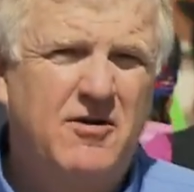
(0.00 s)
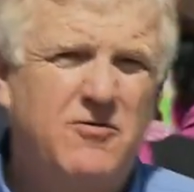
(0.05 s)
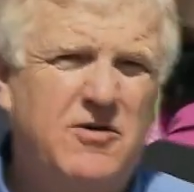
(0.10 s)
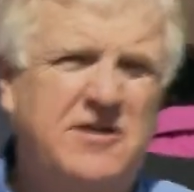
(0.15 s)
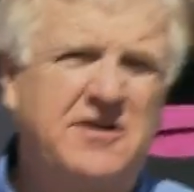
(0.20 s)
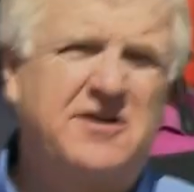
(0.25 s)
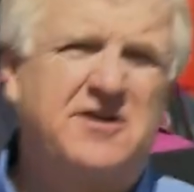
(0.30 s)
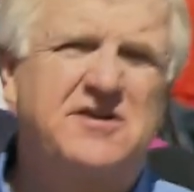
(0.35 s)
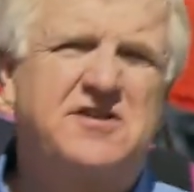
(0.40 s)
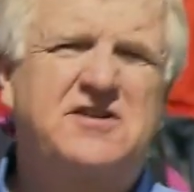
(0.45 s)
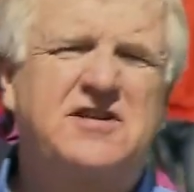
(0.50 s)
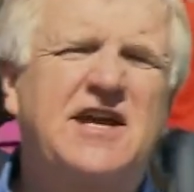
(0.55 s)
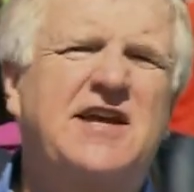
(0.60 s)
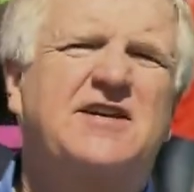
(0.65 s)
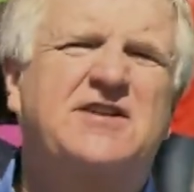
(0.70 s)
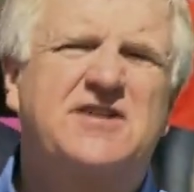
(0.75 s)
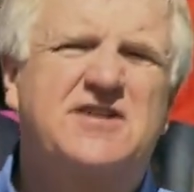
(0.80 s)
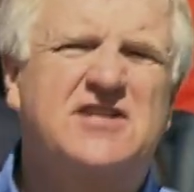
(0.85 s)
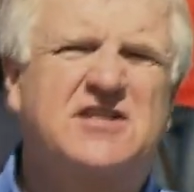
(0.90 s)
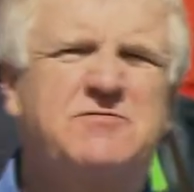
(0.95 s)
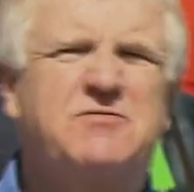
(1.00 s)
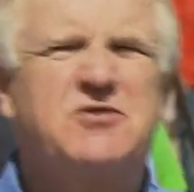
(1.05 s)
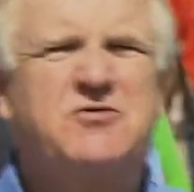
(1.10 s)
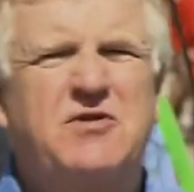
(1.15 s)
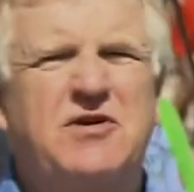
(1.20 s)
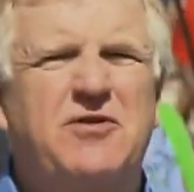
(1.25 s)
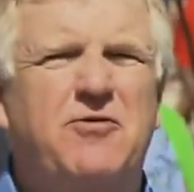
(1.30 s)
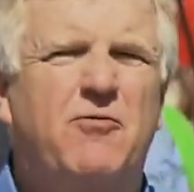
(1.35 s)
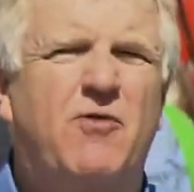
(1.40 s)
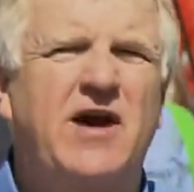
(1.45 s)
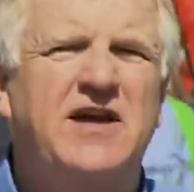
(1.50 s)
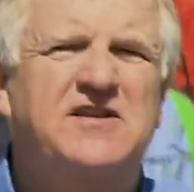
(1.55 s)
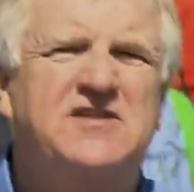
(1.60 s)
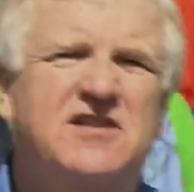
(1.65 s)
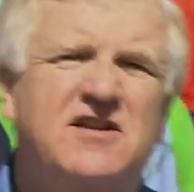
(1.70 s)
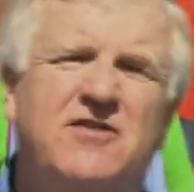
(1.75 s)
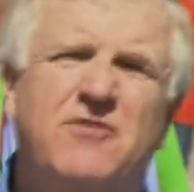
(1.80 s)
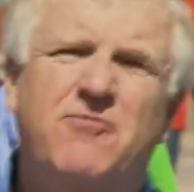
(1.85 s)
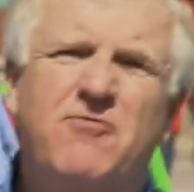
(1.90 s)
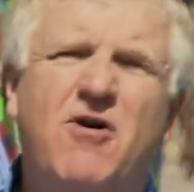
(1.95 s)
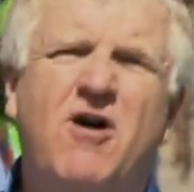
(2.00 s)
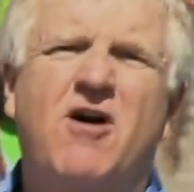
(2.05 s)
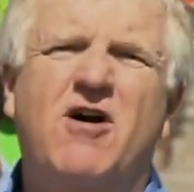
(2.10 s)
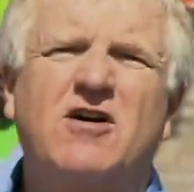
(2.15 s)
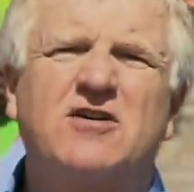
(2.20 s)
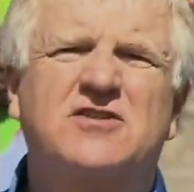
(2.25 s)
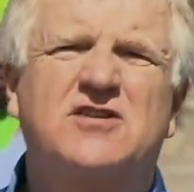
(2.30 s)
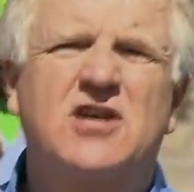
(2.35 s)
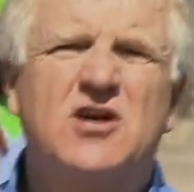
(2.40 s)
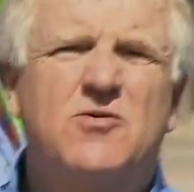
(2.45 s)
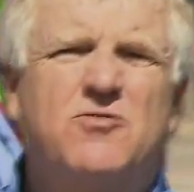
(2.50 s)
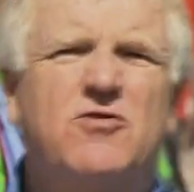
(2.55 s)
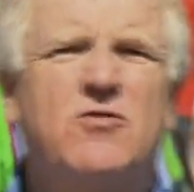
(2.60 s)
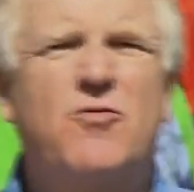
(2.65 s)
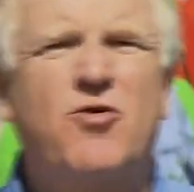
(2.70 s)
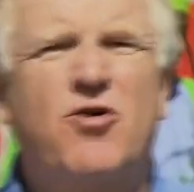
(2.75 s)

when the distinctions between the rights and the wrongs were